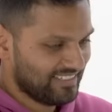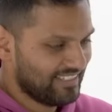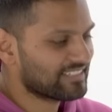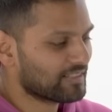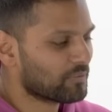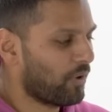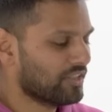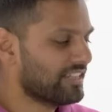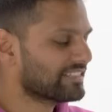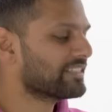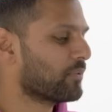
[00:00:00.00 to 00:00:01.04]
This is
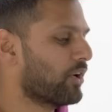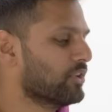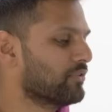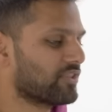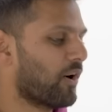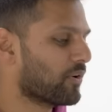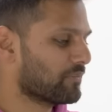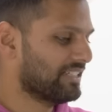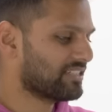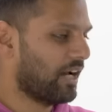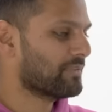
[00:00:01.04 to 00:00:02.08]
what you've told
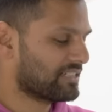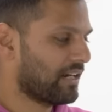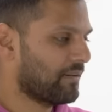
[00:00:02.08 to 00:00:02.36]
me time and